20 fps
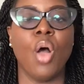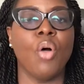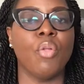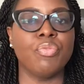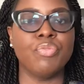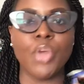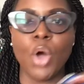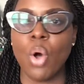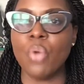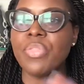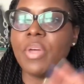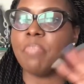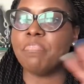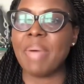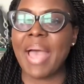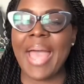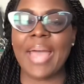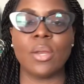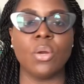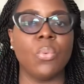Though the
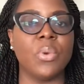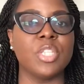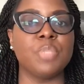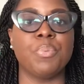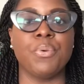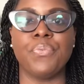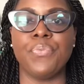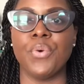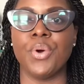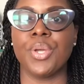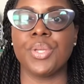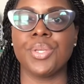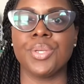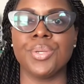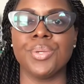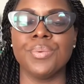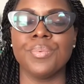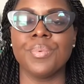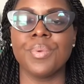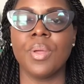battle is before
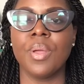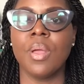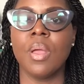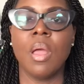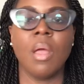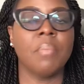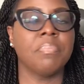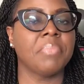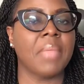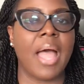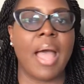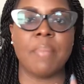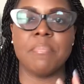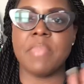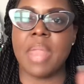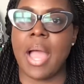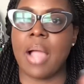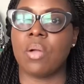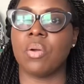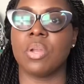you, I'm
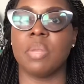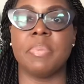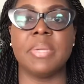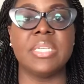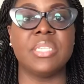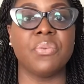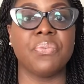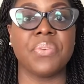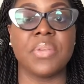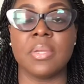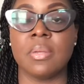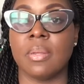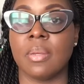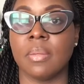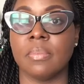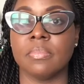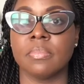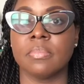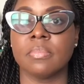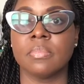not going to be defeated.
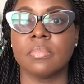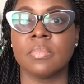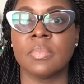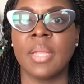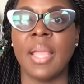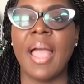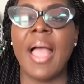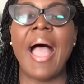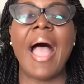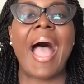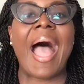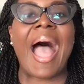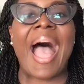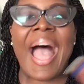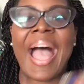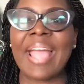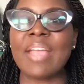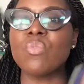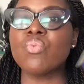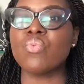
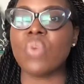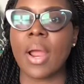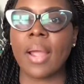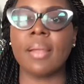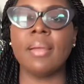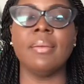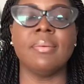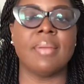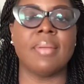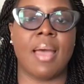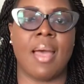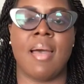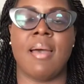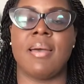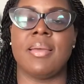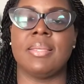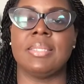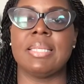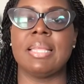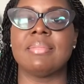I
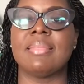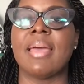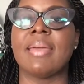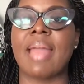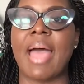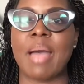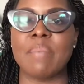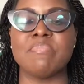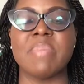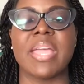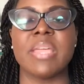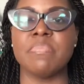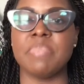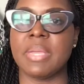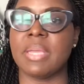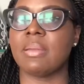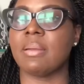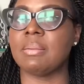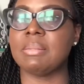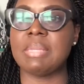recognize that I may be
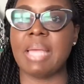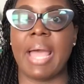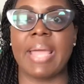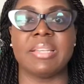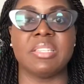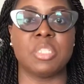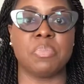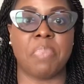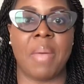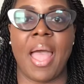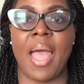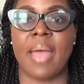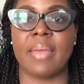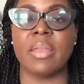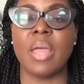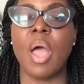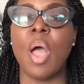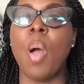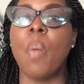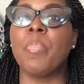in a tight spot,
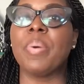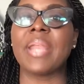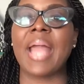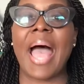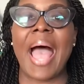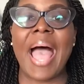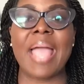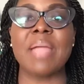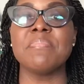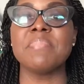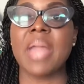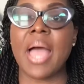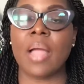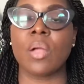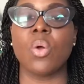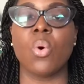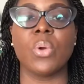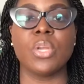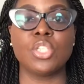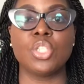but I'm not
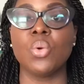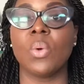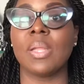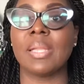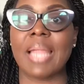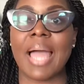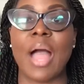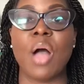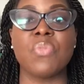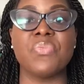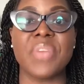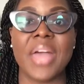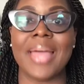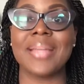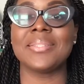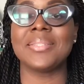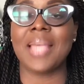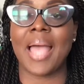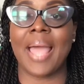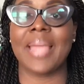going to allow that
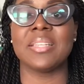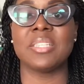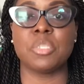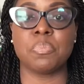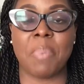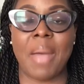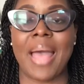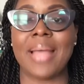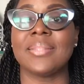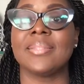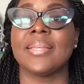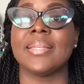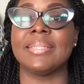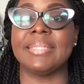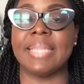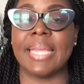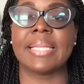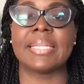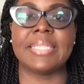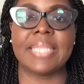tight spot to
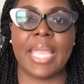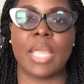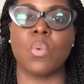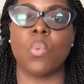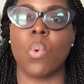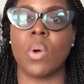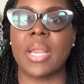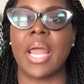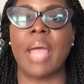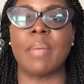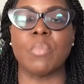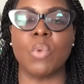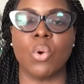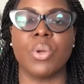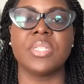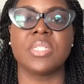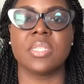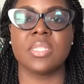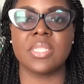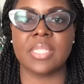dictate what I'm going
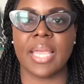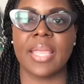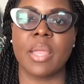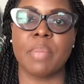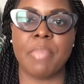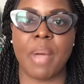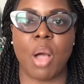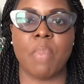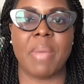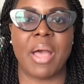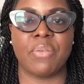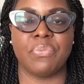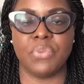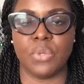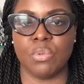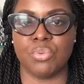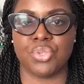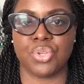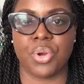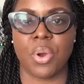to say about my
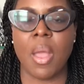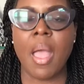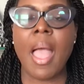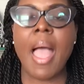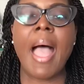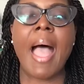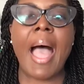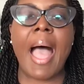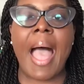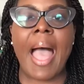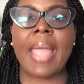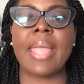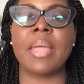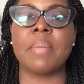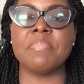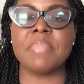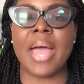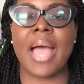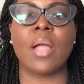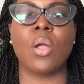future. I
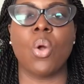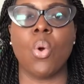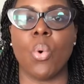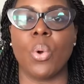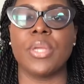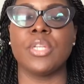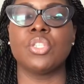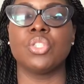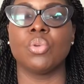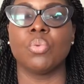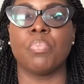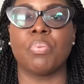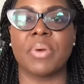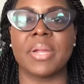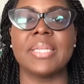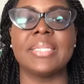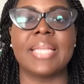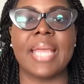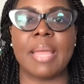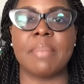am not going to
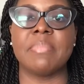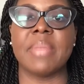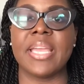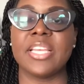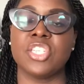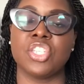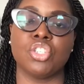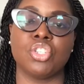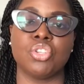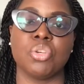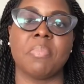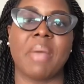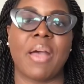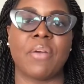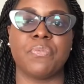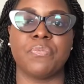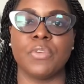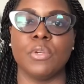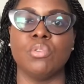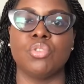bring damnation to my
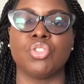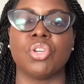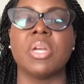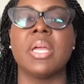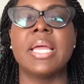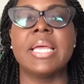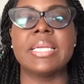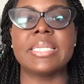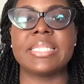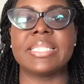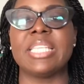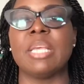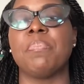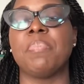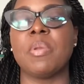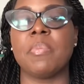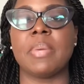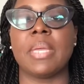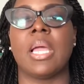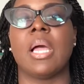future
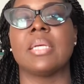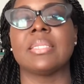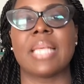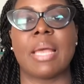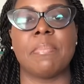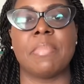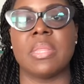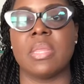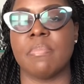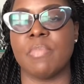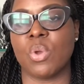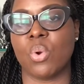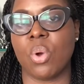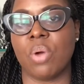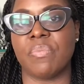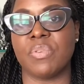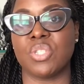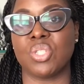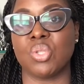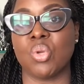simply because I'm in the middle
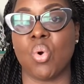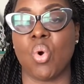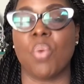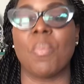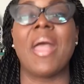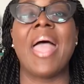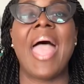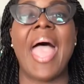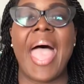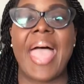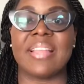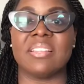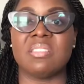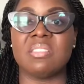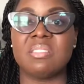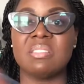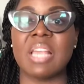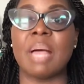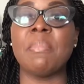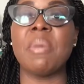of a storm. And
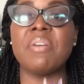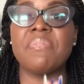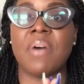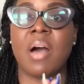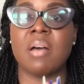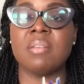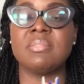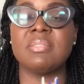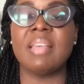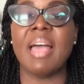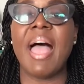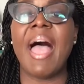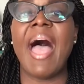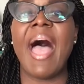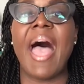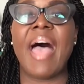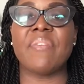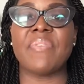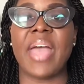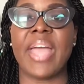some of us
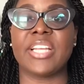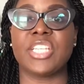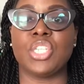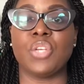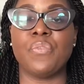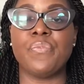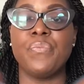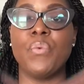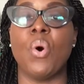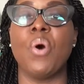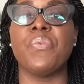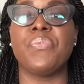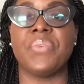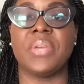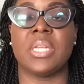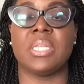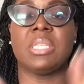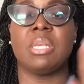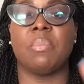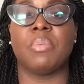have actually
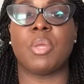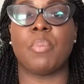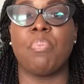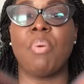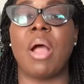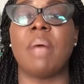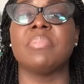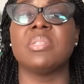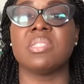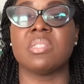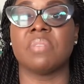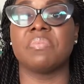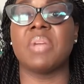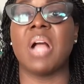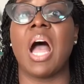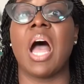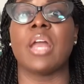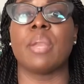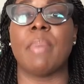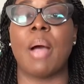forfeited some of the promises of
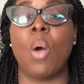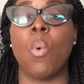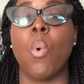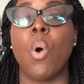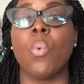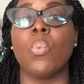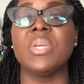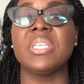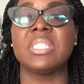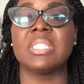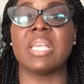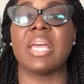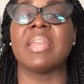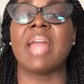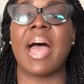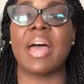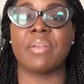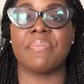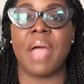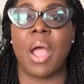God about what we said
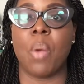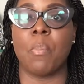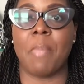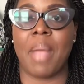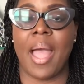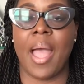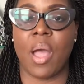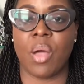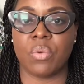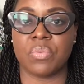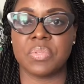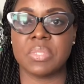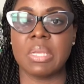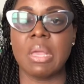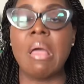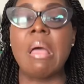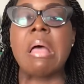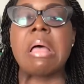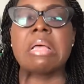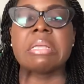out of our mouths.
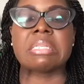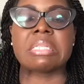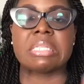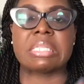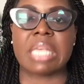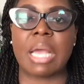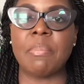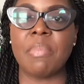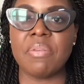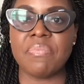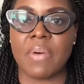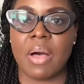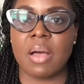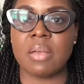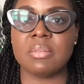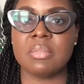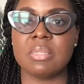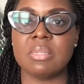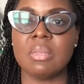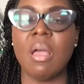Some of
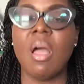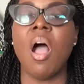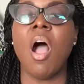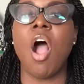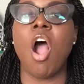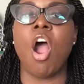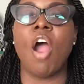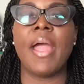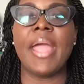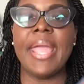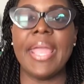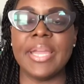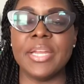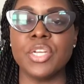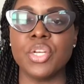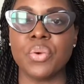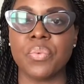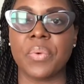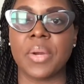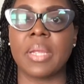us are
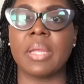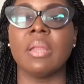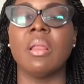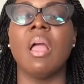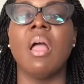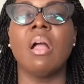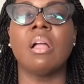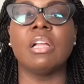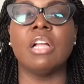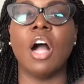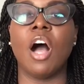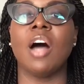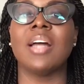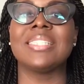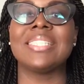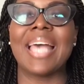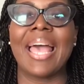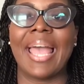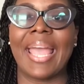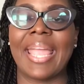hindering God's
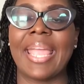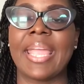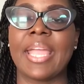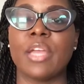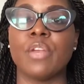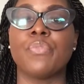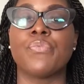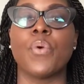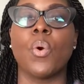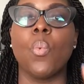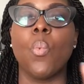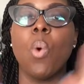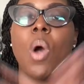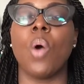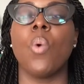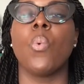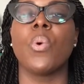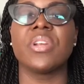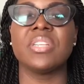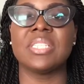hand from
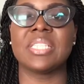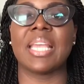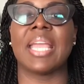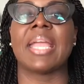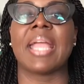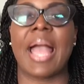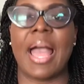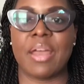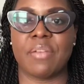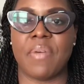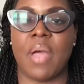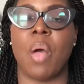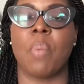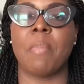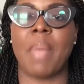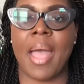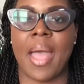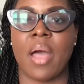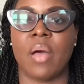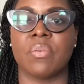what we're saying out of our
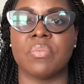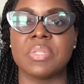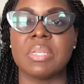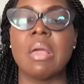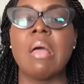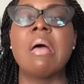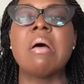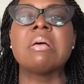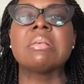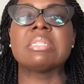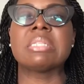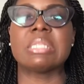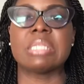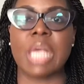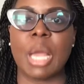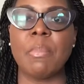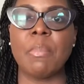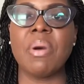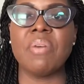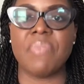mouths.
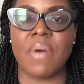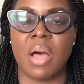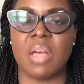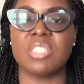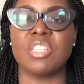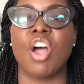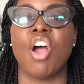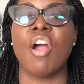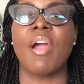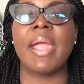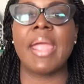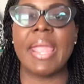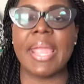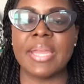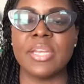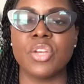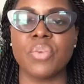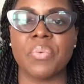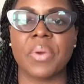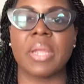Some of us are
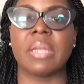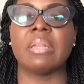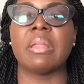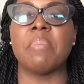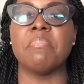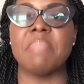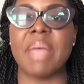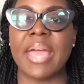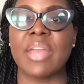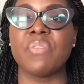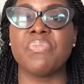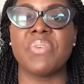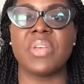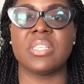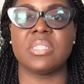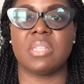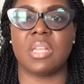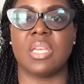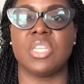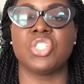hindering the
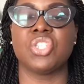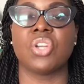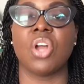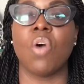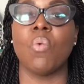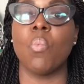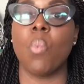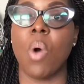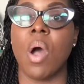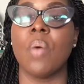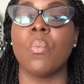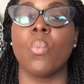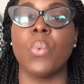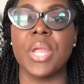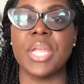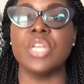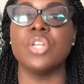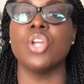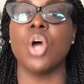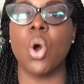manifestation of what we
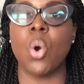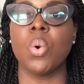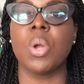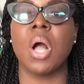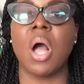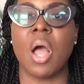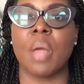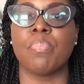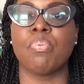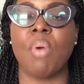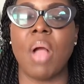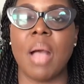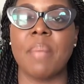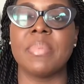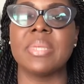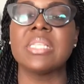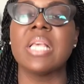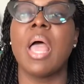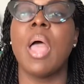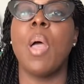know God
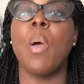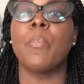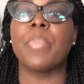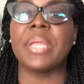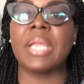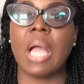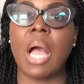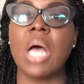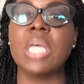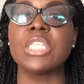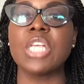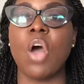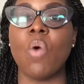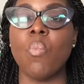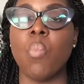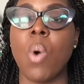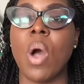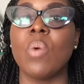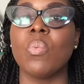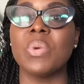promised because of
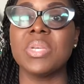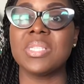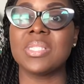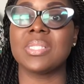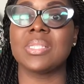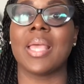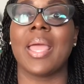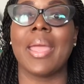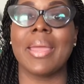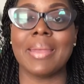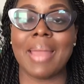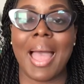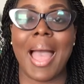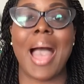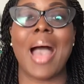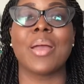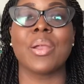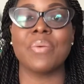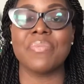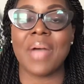what we said
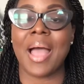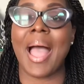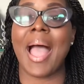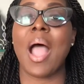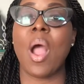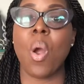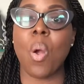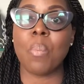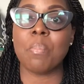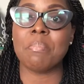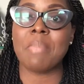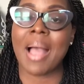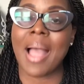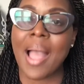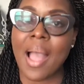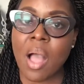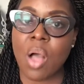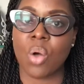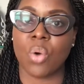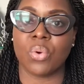out of our
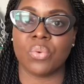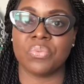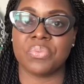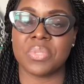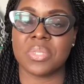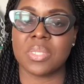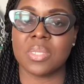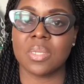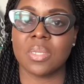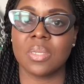mouths.